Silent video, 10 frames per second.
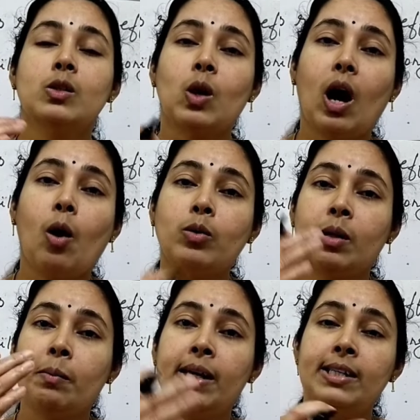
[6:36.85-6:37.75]
So how
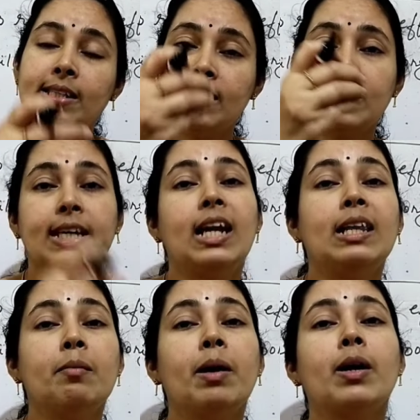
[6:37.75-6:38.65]
the medicines
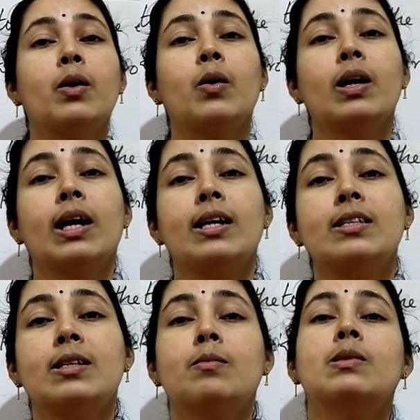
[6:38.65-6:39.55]
kill the
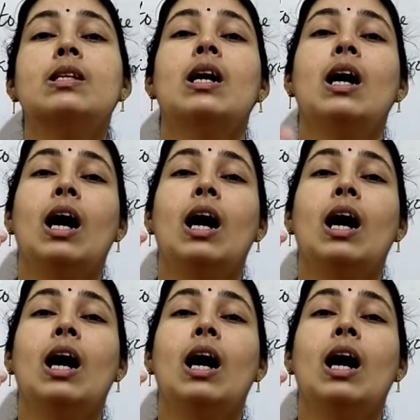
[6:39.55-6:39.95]
microorganisms?